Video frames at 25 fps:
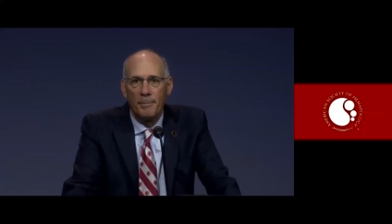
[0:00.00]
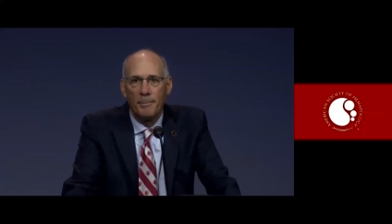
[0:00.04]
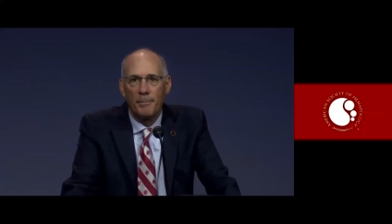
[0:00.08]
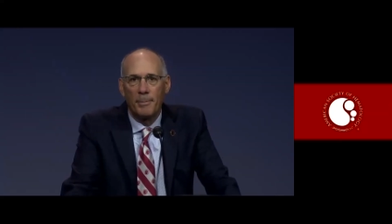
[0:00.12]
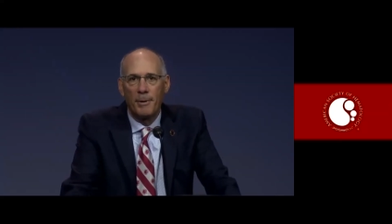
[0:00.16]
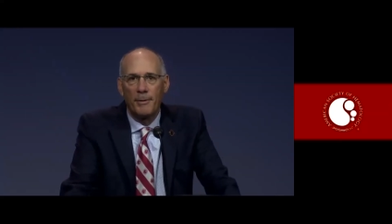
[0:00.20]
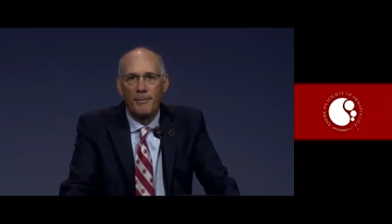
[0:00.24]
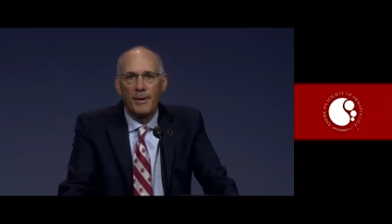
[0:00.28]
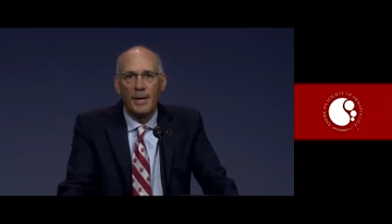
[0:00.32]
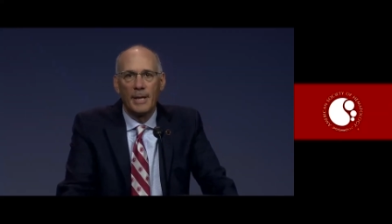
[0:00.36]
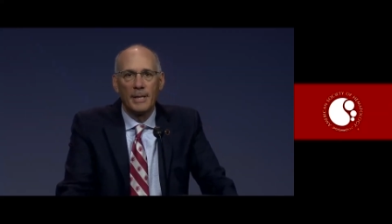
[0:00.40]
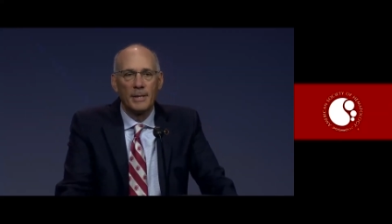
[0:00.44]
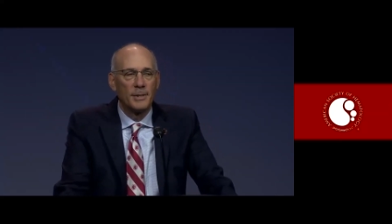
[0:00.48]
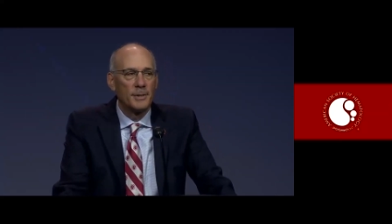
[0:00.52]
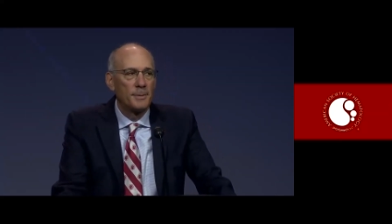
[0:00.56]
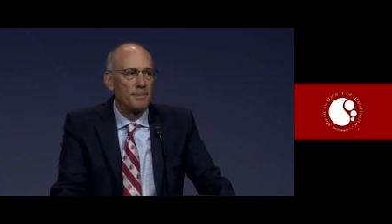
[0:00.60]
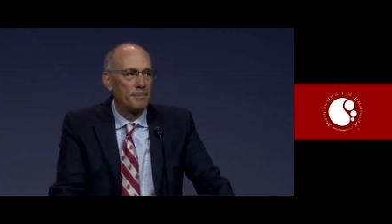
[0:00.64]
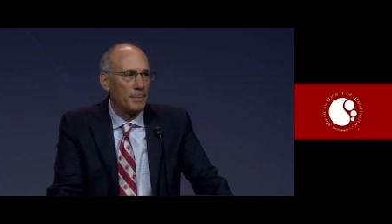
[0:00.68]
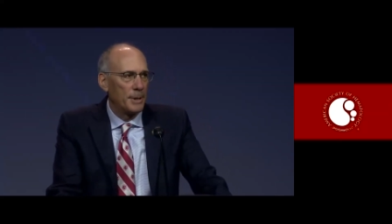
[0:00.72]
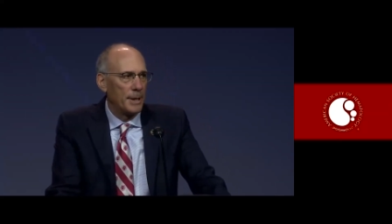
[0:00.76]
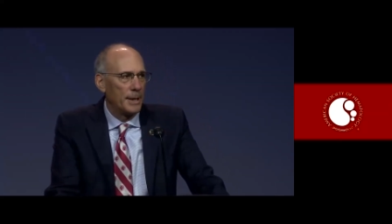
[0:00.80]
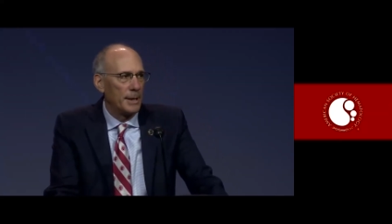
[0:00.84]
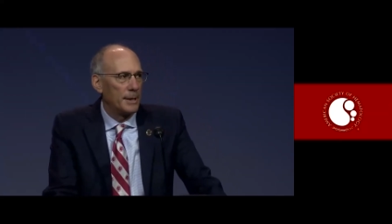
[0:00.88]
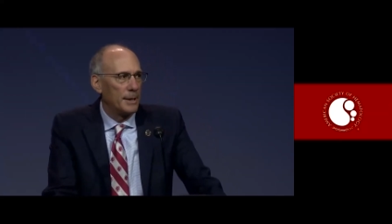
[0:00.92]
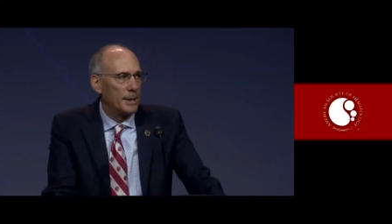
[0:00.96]
prevents
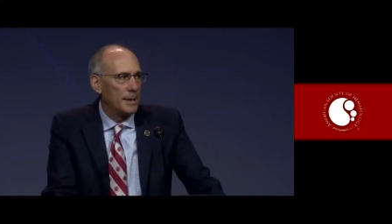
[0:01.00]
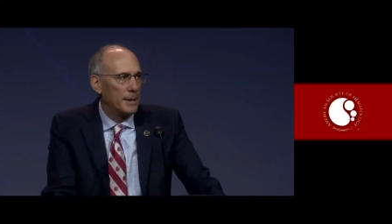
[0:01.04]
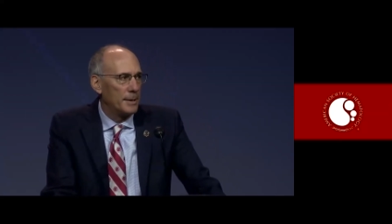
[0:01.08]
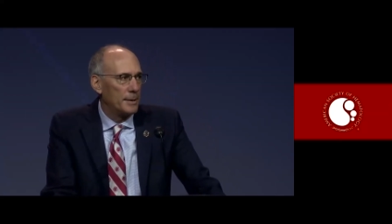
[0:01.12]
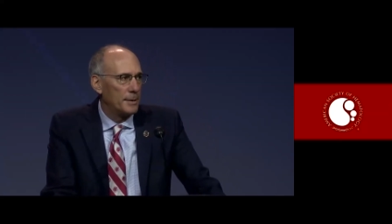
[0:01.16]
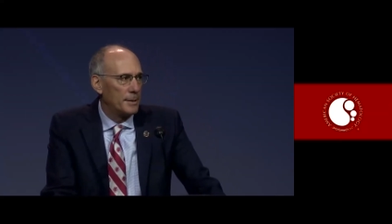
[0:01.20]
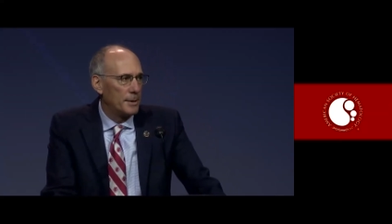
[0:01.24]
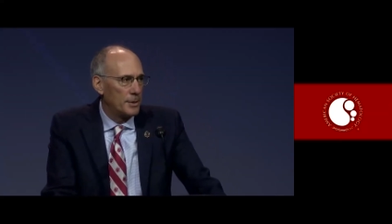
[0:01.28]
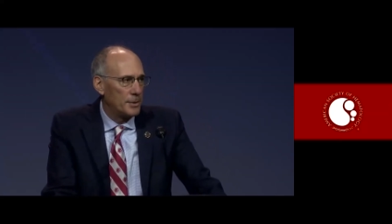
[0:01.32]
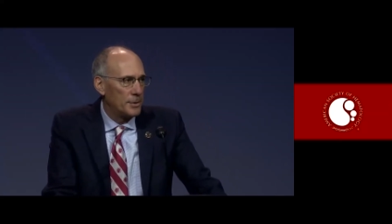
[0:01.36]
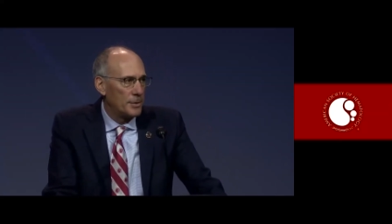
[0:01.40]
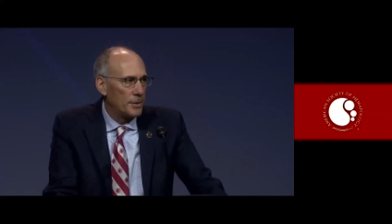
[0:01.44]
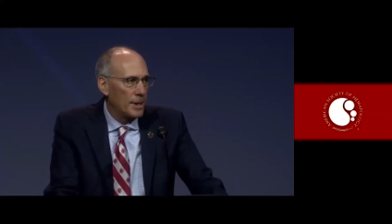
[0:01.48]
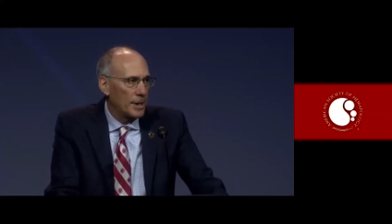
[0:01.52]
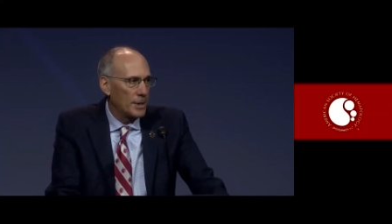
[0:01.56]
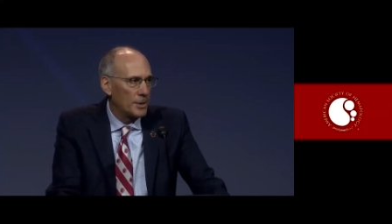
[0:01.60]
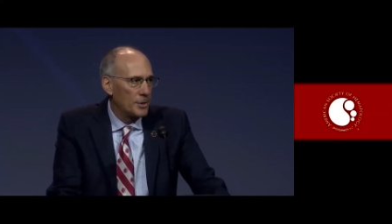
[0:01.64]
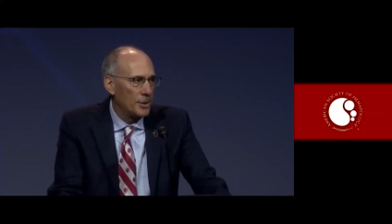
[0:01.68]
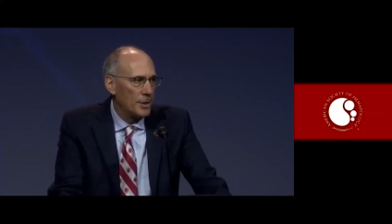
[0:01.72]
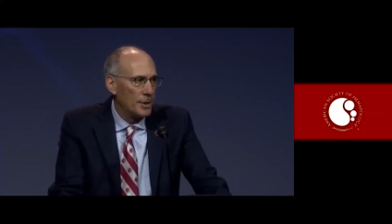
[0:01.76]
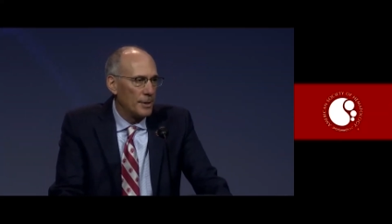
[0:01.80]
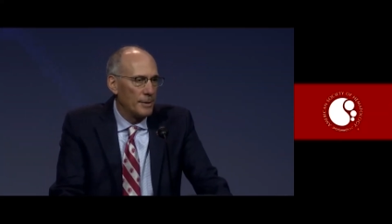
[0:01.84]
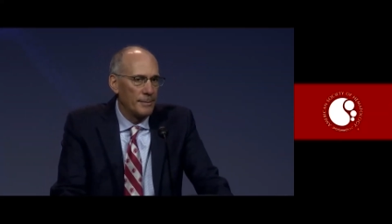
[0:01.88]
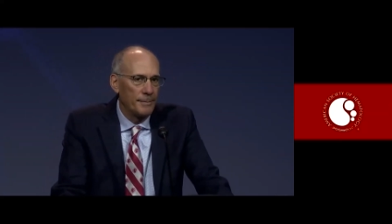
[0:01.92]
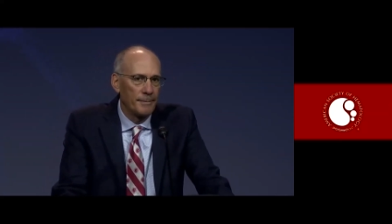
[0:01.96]
platelet
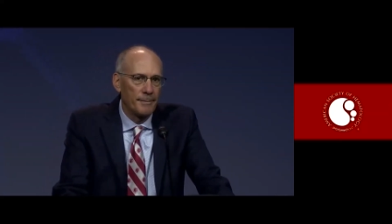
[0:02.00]
destruction.